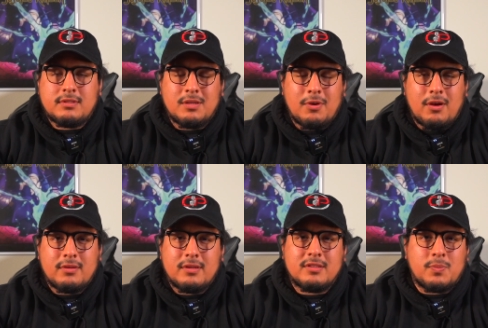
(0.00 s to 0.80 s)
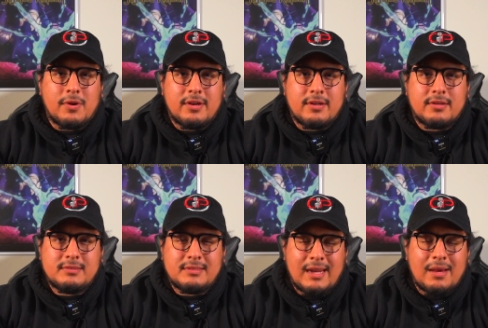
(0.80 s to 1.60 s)
What's up y'all, it's Bert here.
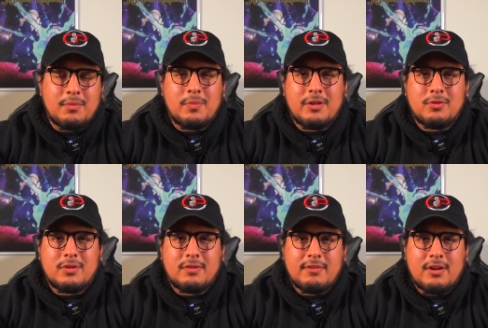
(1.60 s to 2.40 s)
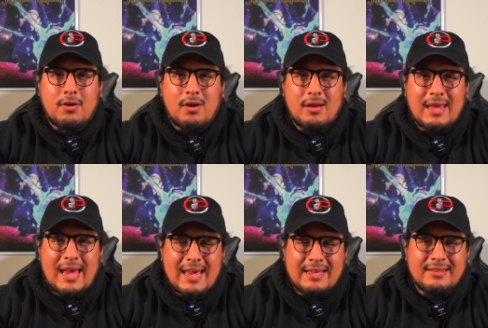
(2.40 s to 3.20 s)
Today I'm gonna to be doing a video
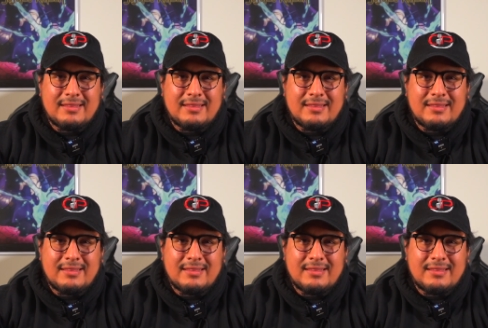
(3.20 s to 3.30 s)
on eight